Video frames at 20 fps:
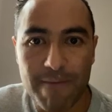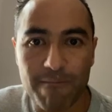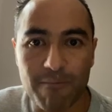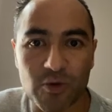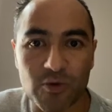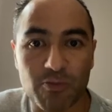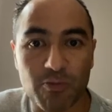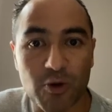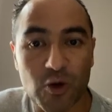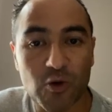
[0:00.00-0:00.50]

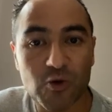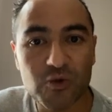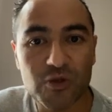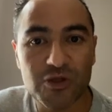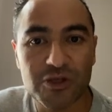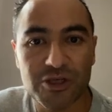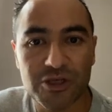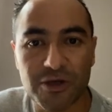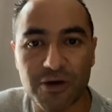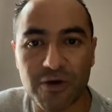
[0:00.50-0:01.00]
but
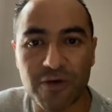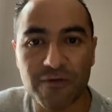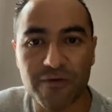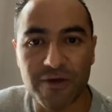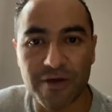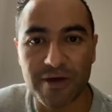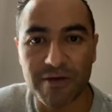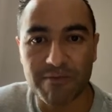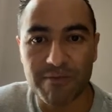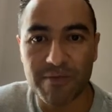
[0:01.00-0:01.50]
both of
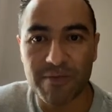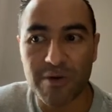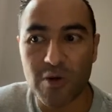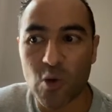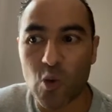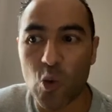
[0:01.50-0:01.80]
them